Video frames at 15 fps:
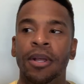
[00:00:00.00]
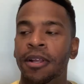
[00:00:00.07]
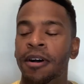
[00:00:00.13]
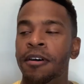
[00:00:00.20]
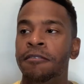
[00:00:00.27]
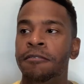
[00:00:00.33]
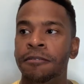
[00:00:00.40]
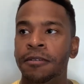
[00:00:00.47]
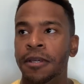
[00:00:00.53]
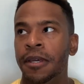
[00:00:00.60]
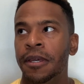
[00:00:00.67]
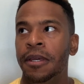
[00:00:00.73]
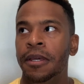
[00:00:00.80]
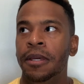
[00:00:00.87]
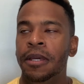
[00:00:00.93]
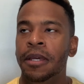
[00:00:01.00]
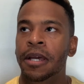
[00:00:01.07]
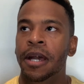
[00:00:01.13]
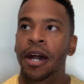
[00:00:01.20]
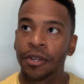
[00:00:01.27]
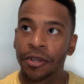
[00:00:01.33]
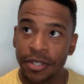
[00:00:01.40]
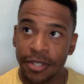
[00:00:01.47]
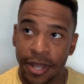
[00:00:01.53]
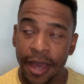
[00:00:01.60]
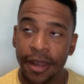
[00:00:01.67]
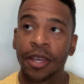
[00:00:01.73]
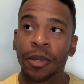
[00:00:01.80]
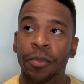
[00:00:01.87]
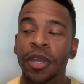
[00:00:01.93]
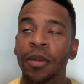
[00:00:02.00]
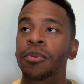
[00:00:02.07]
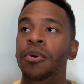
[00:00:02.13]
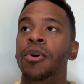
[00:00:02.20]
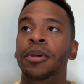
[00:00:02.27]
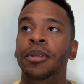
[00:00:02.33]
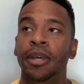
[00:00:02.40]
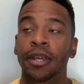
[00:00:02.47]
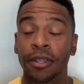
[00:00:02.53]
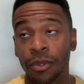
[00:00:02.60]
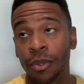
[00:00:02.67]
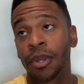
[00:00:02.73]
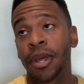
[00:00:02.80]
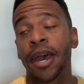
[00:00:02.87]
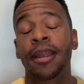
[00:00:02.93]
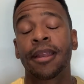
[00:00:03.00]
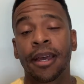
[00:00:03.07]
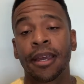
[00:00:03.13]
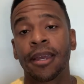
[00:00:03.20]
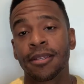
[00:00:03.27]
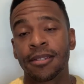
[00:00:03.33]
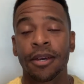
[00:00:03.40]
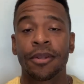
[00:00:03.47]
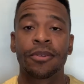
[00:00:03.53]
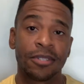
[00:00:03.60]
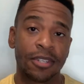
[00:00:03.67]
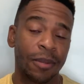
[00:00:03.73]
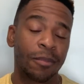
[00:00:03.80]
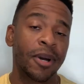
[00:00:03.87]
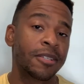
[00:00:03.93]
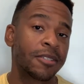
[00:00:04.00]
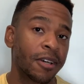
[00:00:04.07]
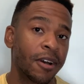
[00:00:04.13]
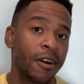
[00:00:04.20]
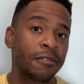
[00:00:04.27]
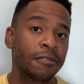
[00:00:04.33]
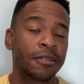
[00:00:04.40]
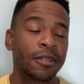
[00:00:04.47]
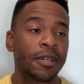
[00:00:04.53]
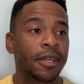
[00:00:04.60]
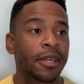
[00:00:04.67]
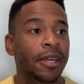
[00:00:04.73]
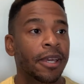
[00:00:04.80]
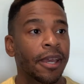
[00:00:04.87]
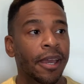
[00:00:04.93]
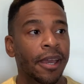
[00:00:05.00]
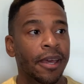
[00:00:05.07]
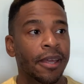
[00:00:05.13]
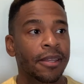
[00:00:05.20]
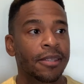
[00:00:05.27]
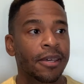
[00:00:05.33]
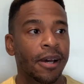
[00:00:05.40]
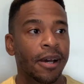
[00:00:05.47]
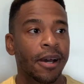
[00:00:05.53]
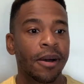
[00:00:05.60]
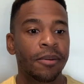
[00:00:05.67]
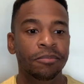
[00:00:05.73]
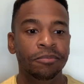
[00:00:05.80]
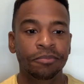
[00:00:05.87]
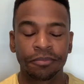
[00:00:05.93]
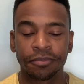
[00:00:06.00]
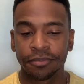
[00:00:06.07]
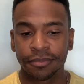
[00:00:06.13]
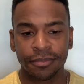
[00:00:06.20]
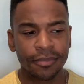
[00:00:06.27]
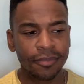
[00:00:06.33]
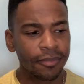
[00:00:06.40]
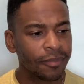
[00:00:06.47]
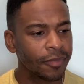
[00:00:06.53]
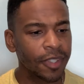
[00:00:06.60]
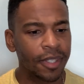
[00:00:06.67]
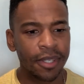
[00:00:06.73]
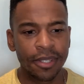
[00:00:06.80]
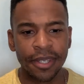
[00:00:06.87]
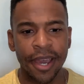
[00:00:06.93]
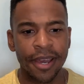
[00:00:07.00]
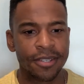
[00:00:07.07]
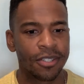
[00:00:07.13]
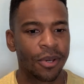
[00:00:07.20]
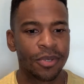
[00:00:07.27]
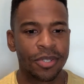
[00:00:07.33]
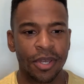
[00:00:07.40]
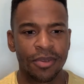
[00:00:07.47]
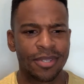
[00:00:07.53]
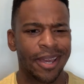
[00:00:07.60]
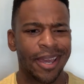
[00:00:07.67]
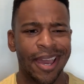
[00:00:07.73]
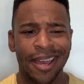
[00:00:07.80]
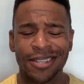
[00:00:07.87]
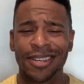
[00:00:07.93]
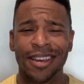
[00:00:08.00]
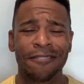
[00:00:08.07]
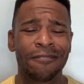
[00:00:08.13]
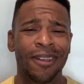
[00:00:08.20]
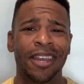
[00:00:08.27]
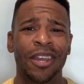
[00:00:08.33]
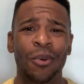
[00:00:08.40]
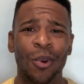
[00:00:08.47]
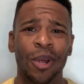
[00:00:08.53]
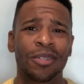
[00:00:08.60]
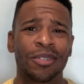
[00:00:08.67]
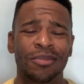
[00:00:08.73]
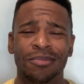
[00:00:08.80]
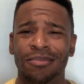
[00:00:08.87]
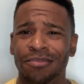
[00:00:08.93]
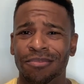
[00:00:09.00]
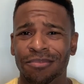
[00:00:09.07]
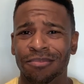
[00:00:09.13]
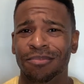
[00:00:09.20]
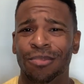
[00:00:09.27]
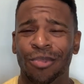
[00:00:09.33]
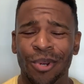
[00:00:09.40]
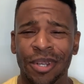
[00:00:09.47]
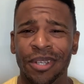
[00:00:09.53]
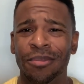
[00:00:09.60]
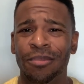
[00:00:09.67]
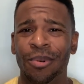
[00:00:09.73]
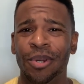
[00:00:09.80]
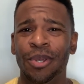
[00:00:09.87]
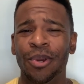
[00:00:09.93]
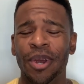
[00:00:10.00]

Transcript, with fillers: I love understanding people, and, and through that I get to understand myself. And um, yeah, so it was, it was like, actually I feel like it worked pretty pretty